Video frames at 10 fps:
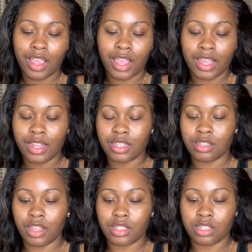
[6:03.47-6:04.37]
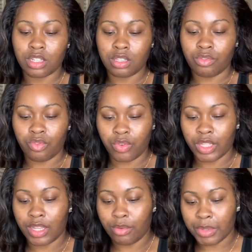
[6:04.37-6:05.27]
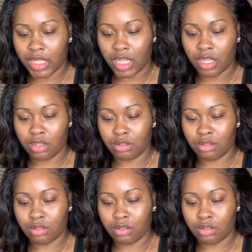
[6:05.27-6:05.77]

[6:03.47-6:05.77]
and it's just really, really